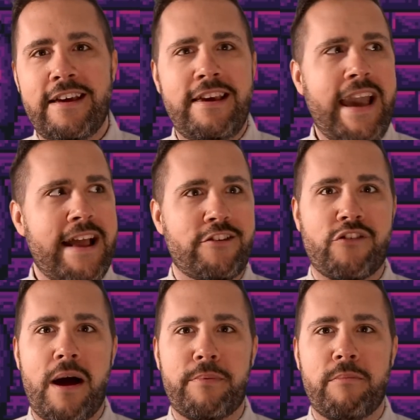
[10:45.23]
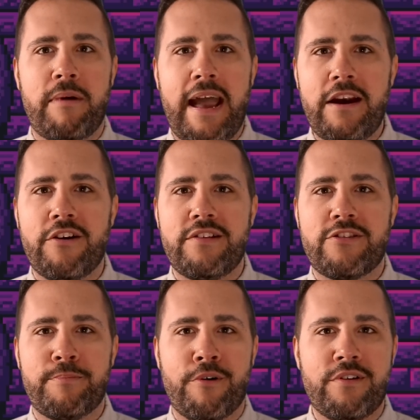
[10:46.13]
You can't drop a banner in
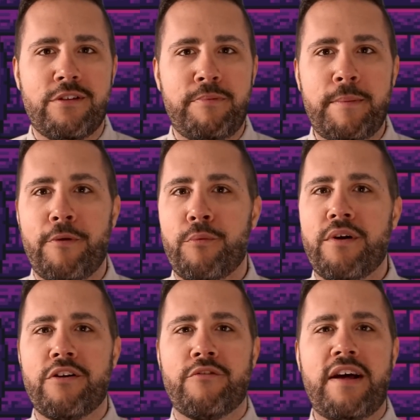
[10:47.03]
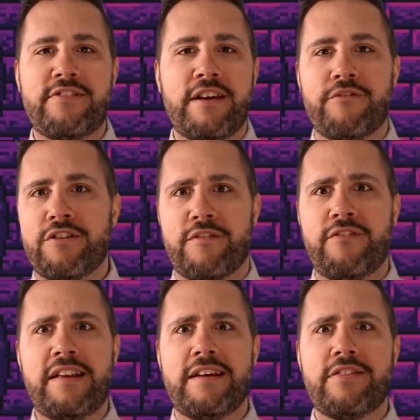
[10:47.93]
support of the people we're arresting for
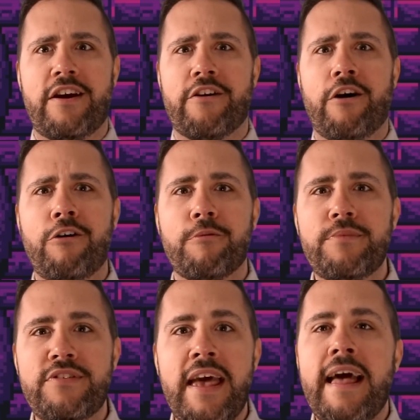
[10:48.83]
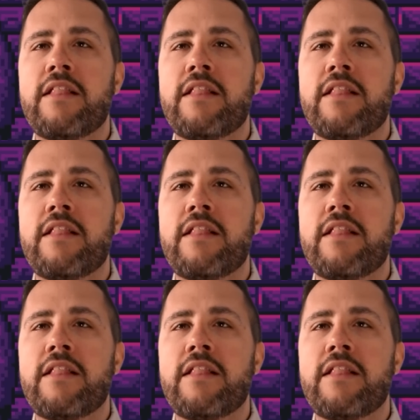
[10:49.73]
defending their homes.